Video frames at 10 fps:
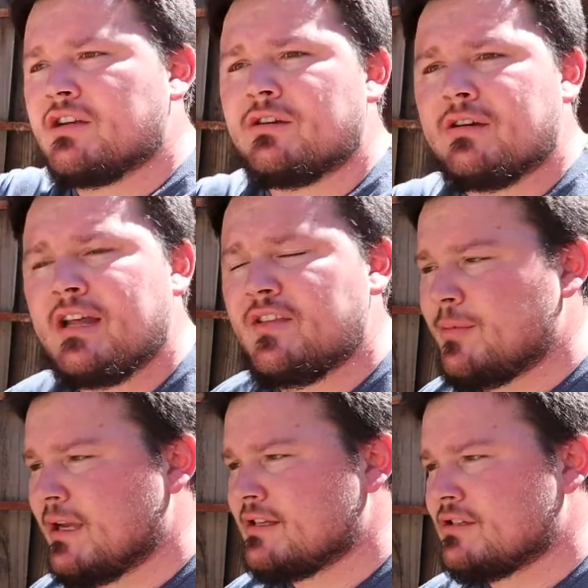uh, we
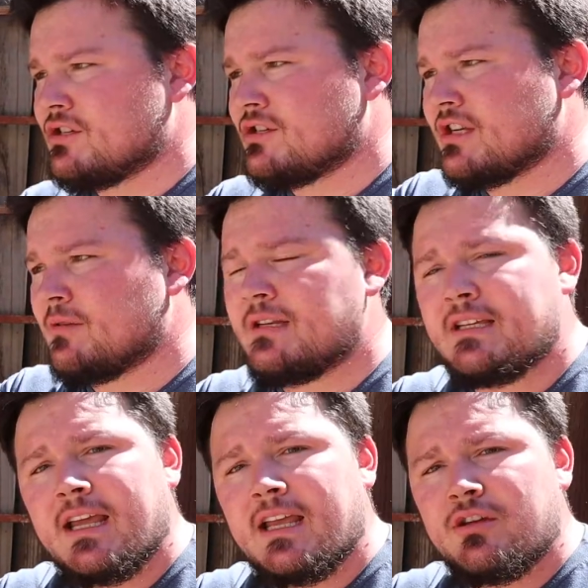want to get rid of
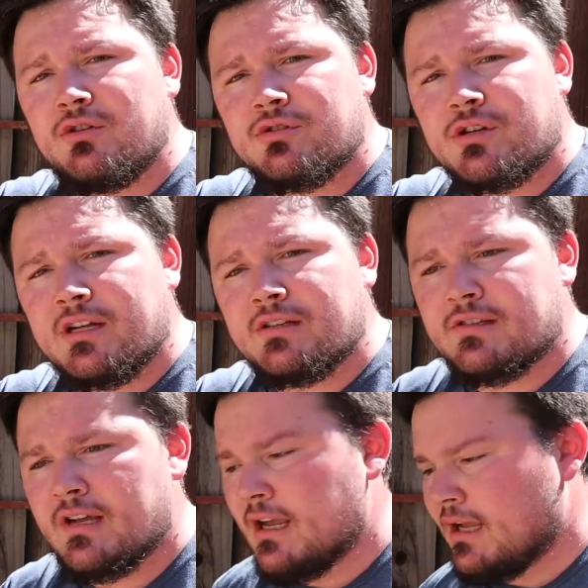some of these
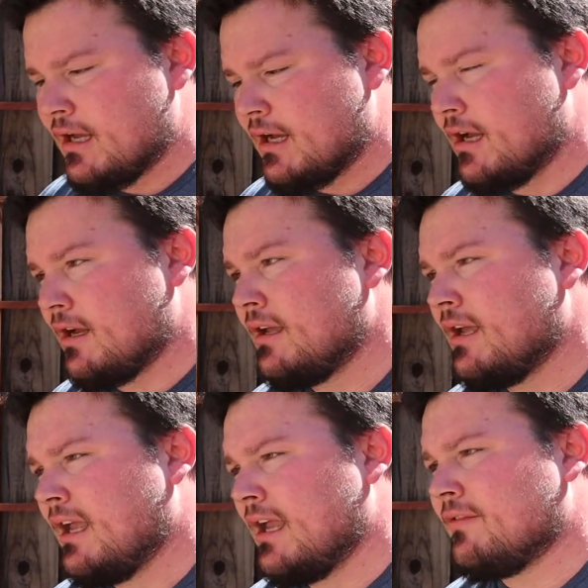lower
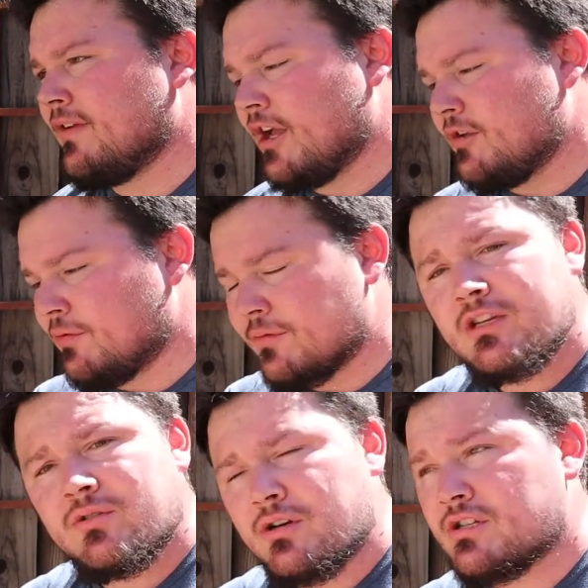branches uh, that would
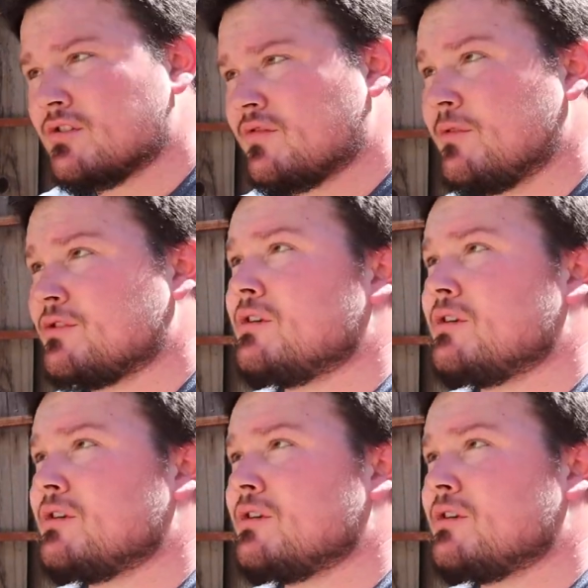otherwise take